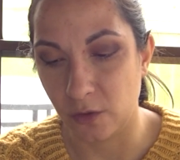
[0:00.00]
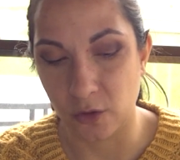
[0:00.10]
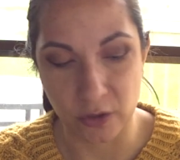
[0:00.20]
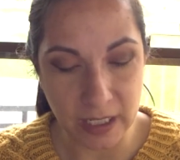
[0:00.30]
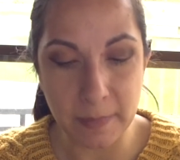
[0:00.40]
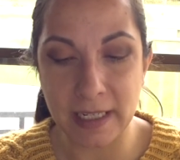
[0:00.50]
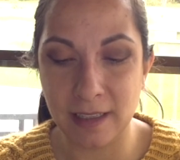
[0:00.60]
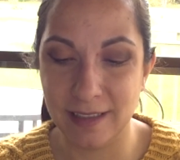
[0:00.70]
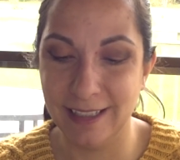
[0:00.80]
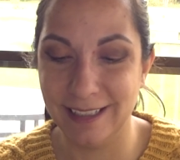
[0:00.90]

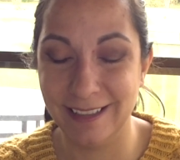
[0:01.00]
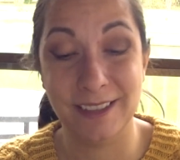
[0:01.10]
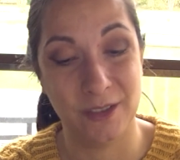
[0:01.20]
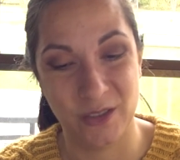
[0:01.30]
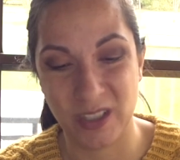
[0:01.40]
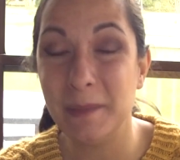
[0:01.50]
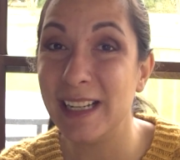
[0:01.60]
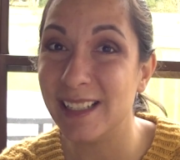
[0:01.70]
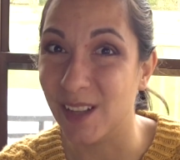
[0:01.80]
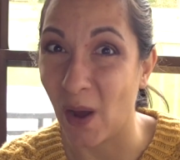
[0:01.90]

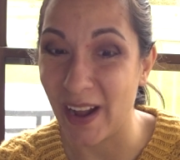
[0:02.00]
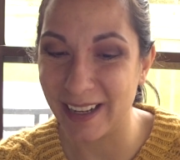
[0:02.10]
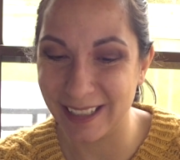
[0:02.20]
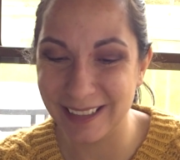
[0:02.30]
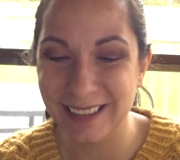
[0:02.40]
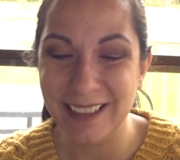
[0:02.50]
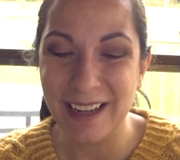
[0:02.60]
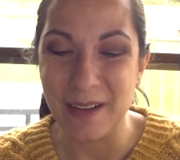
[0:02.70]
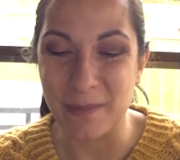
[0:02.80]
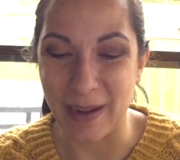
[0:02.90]
Dreamy Sock
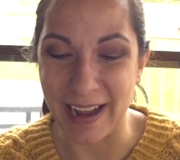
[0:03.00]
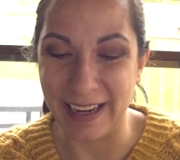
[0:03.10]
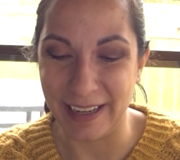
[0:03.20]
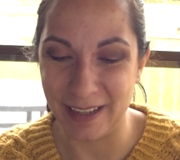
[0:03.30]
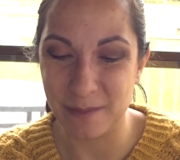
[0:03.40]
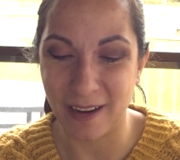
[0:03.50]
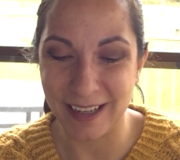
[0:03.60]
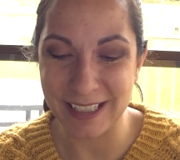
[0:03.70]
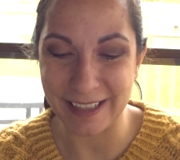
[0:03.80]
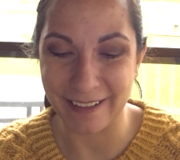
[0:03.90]
by Hidden
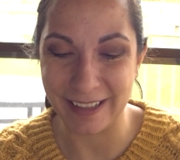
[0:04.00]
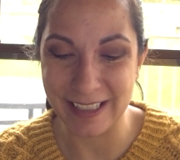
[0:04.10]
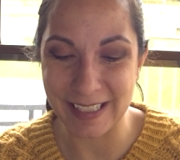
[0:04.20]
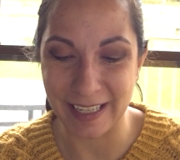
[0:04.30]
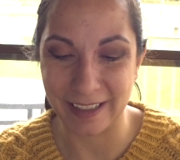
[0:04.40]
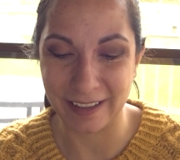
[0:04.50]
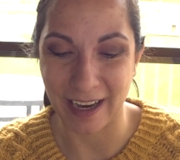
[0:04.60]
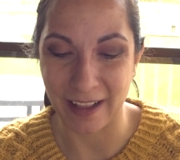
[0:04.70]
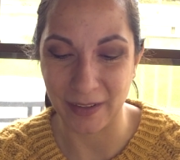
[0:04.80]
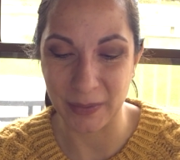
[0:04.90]
Pond Yarns in her
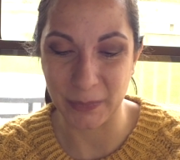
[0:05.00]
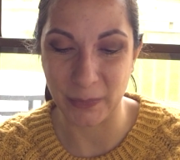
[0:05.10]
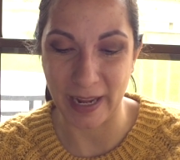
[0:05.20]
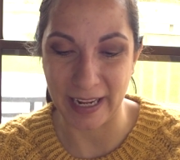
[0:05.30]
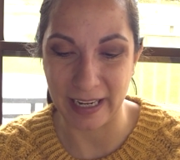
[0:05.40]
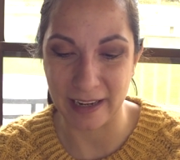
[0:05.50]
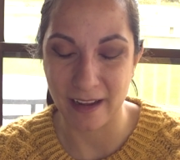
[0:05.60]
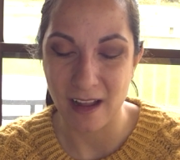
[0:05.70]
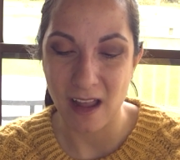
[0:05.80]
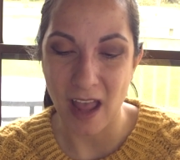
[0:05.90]

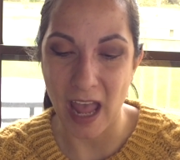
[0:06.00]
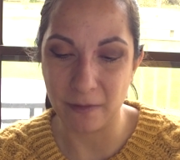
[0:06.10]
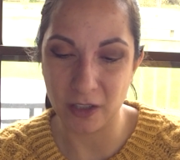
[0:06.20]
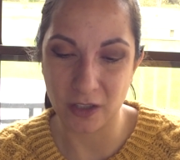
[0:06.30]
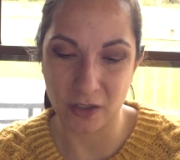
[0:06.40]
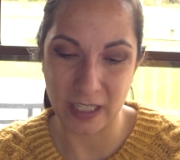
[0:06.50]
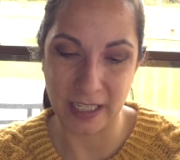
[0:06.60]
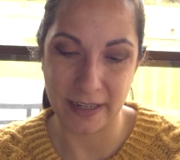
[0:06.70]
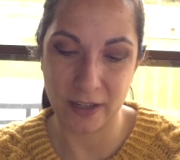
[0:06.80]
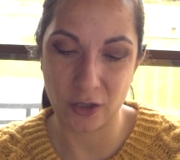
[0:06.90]
colorway
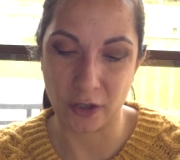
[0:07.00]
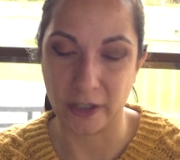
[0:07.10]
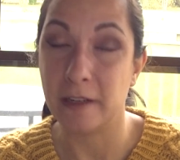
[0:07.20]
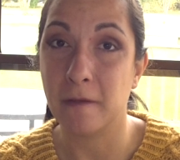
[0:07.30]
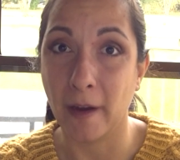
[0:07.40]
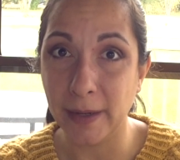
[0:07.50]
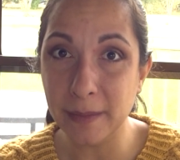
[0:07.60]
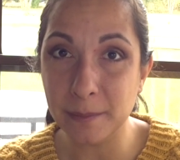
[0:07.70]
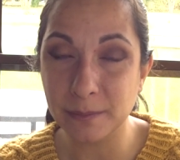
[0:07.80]
Evergreen Tree Farm,